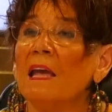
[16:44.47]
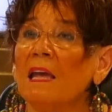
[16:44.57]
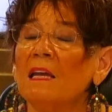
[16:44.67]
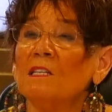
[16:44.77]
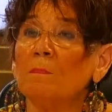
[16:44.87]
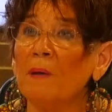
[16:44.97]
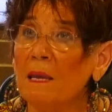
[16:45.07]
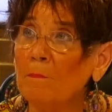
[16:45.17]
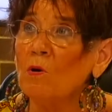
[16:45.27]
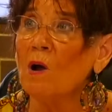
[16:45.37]
is
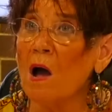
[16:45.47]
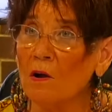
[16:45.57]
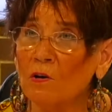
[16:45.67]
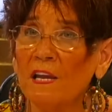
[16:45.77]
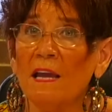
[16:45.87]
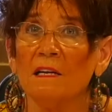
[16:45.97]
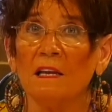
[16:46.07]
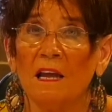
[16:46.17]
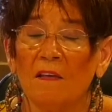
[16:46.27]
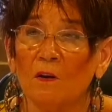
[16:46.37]
people congregating
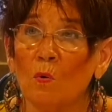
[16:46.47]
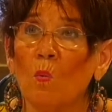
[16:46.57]
together,